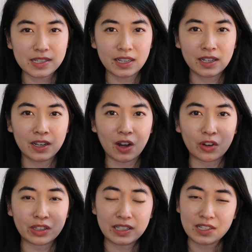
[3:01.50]
in
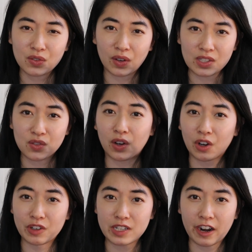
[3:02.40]
on these funds for
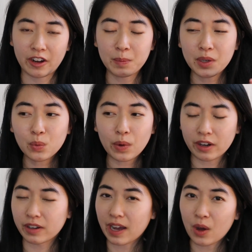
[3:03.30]
our retirement,
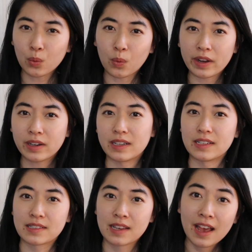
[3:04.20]
where Account 1
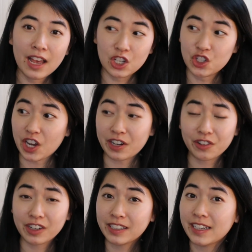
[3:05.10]
is
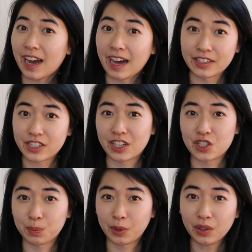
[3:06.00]
generally
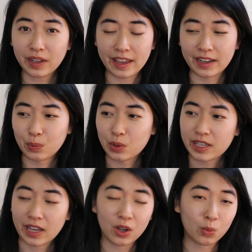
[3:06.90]
untouchable and we
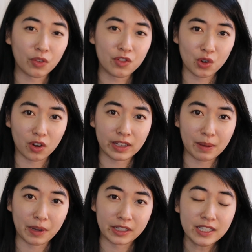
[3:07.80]
cannot withdraw
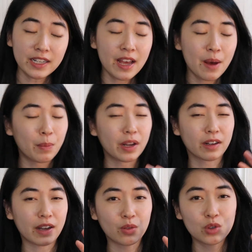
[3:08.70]
that money. But
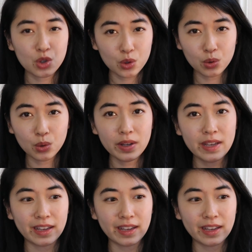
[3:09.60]
Account 2